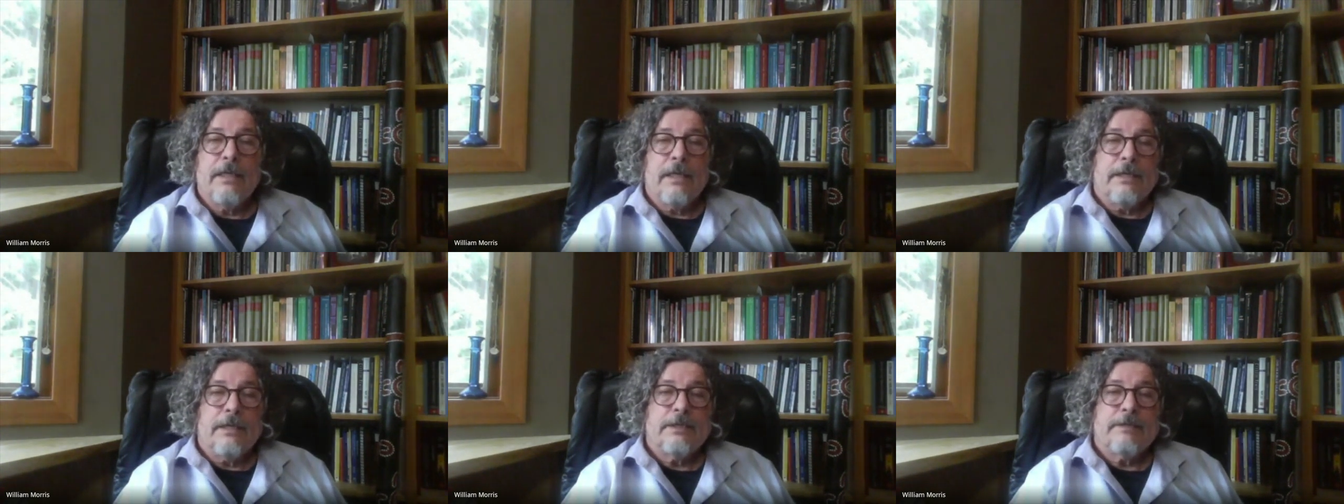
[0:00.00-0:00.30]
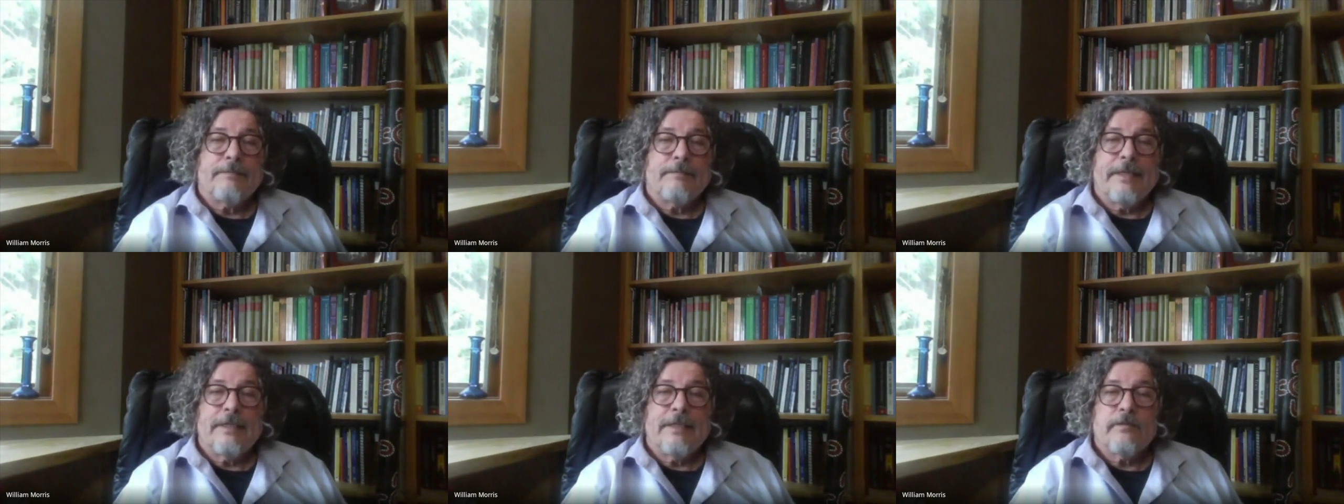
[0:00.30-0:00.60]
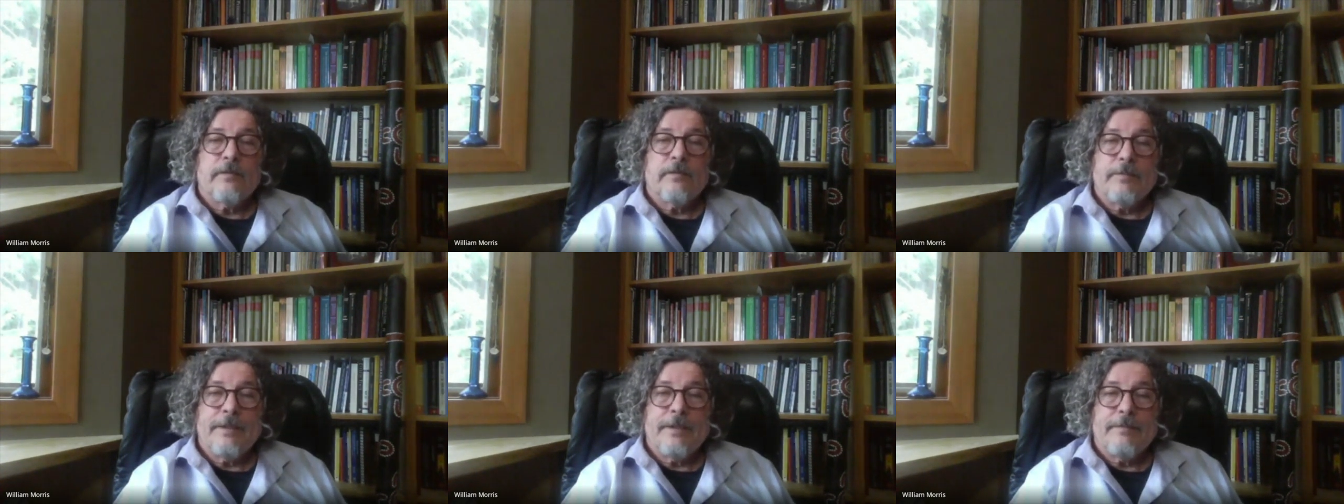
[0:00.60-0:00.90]
and space
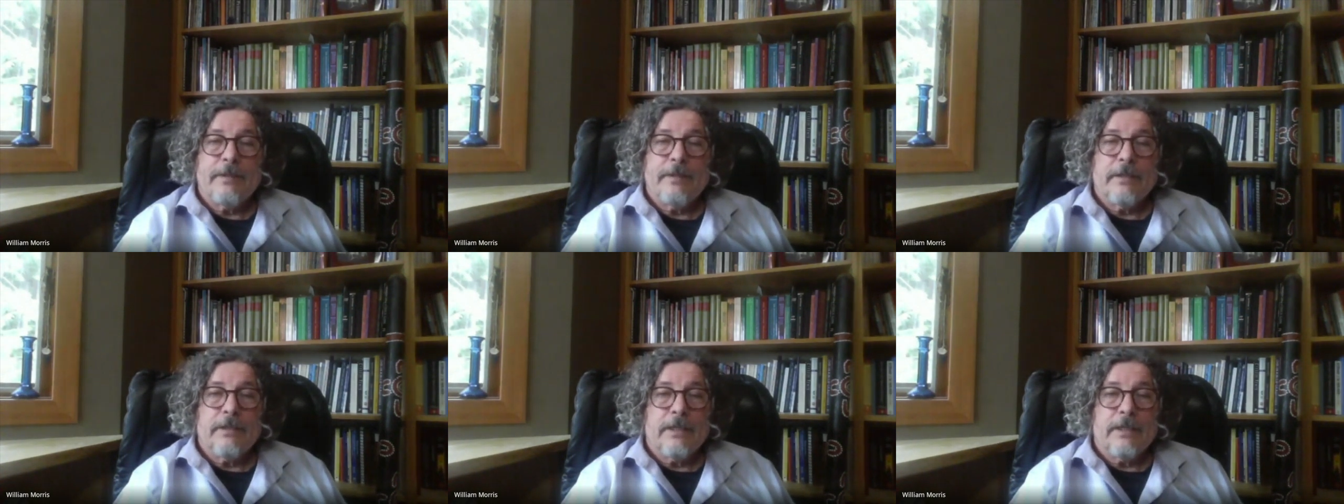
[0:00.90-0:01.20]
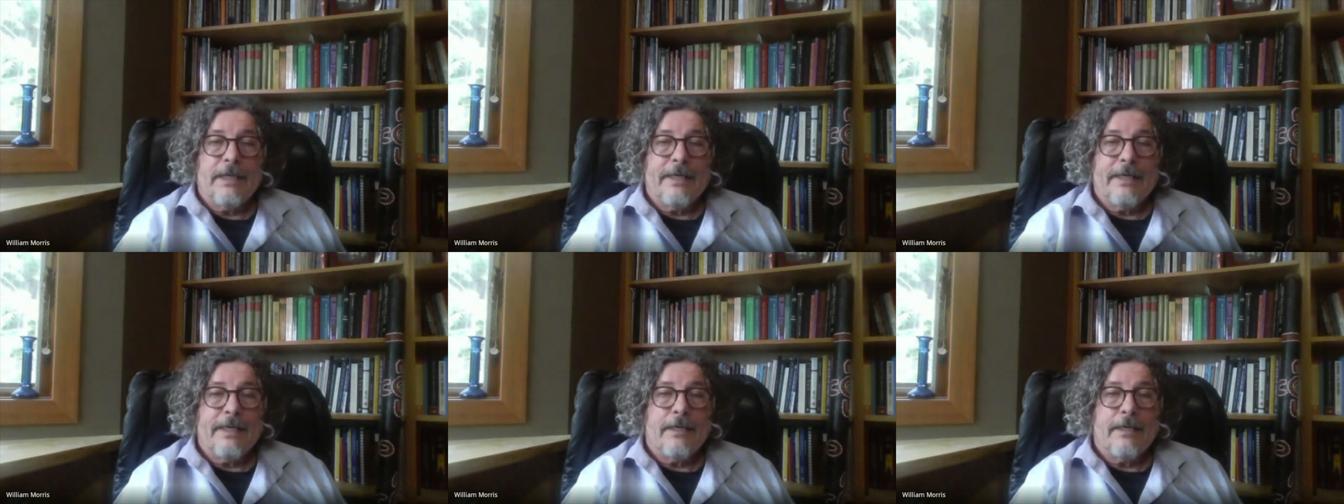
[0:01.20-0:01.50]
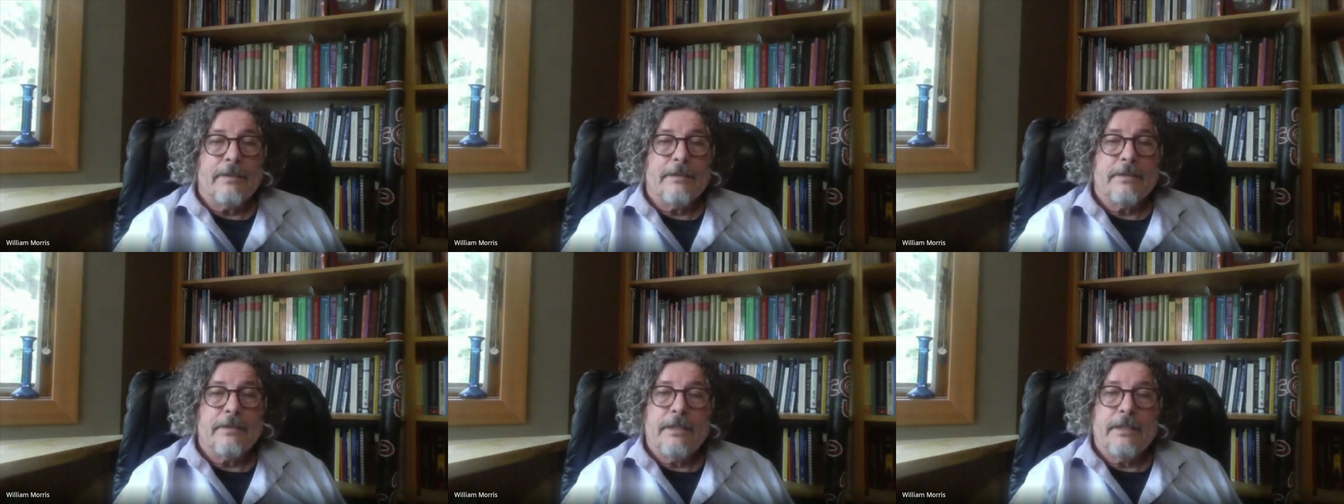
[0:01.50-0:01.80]
for people to lie
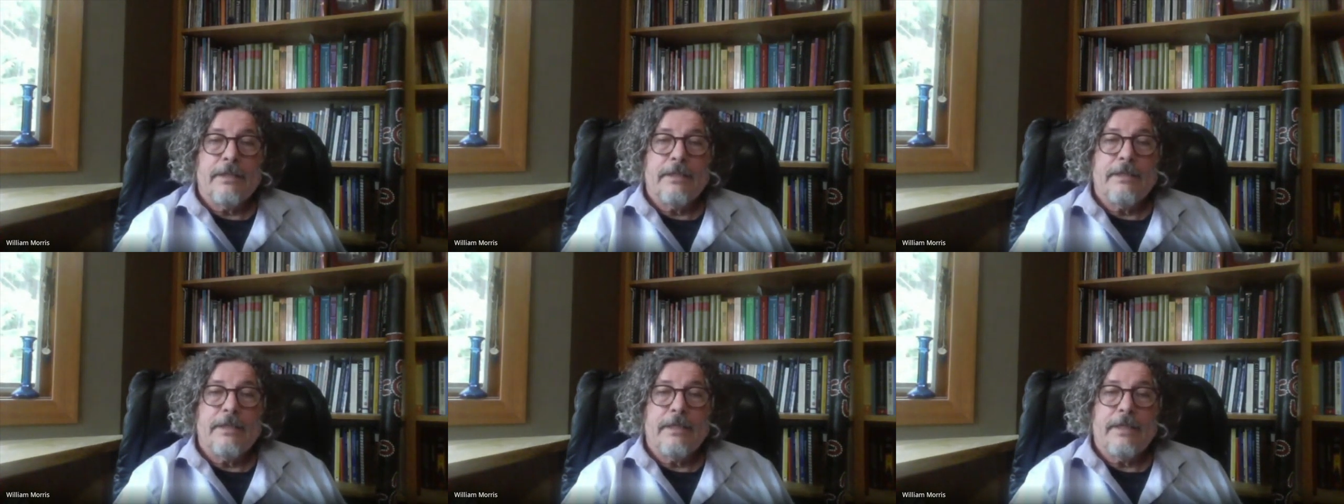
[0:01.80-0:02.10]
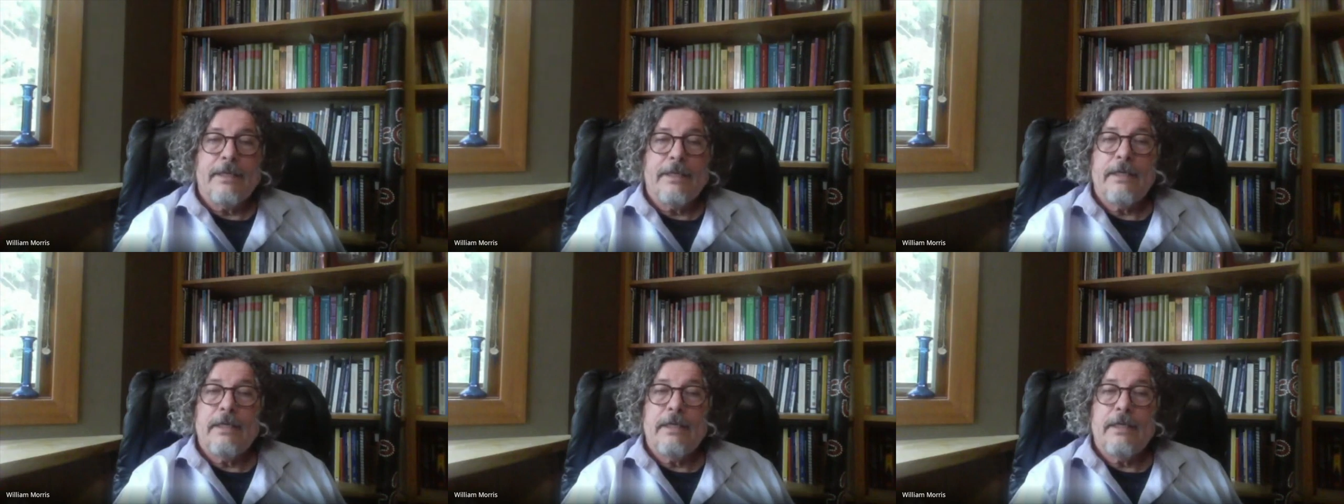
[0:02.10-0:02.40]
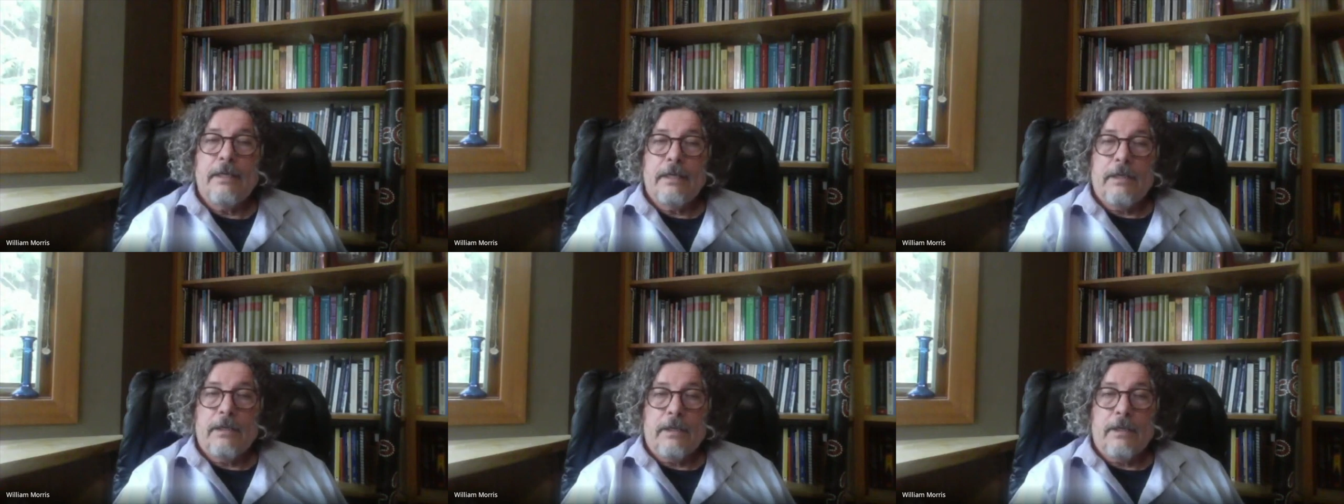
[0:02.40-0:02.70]
out,
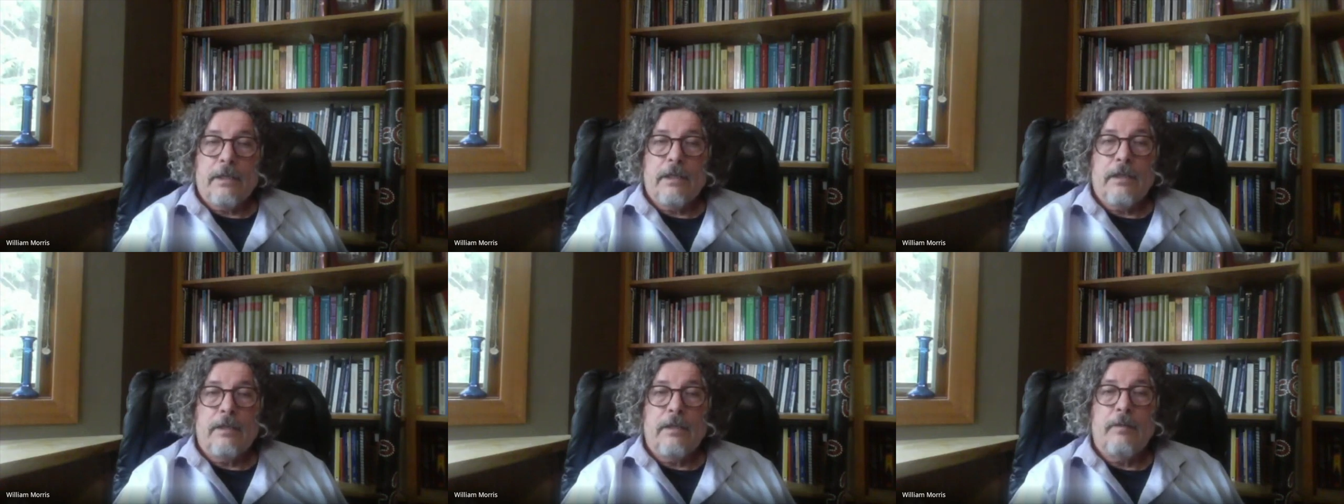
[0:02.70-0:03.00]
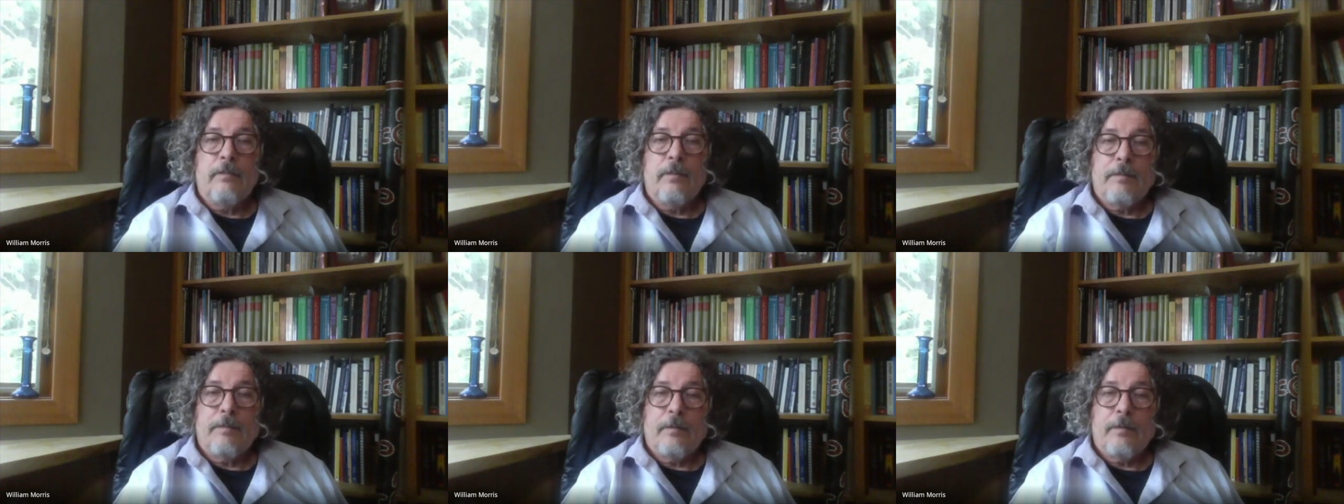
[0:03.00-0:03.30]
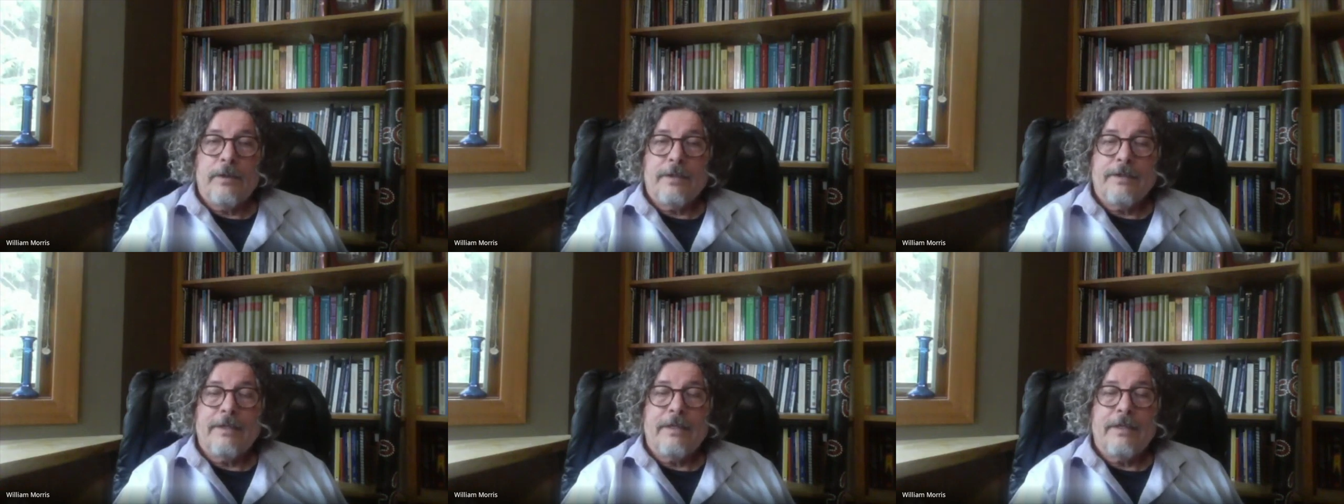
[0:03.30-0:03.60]
and we
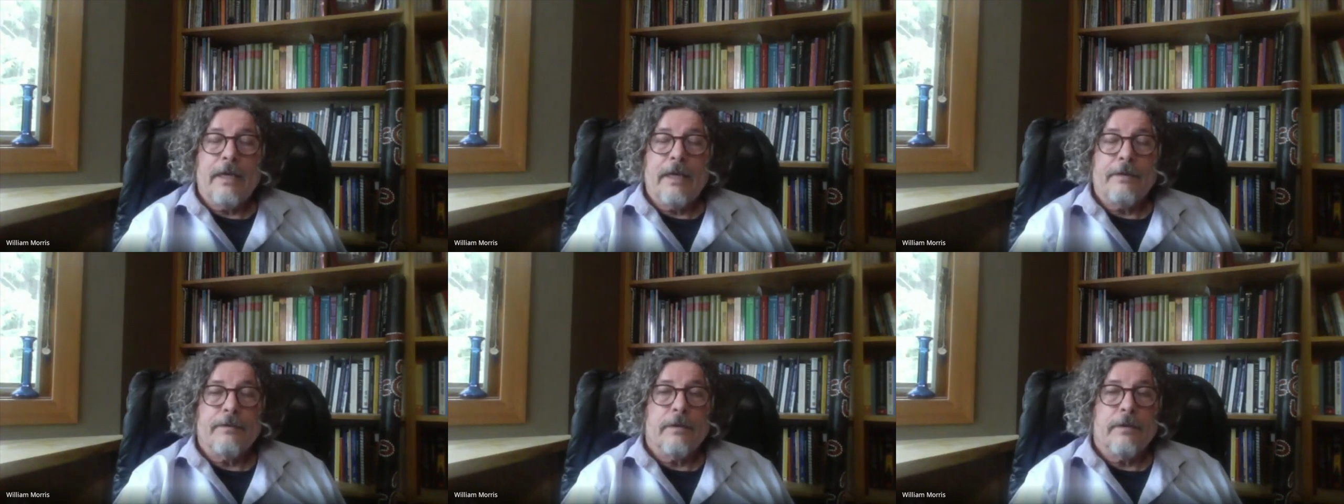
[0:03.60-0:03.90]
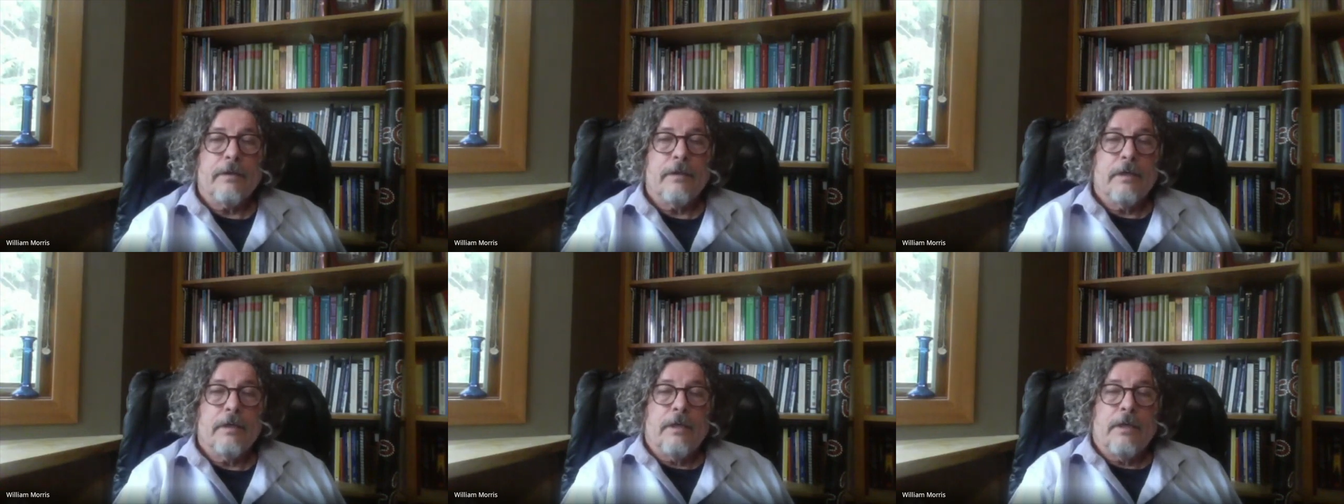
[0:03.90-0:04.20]
put together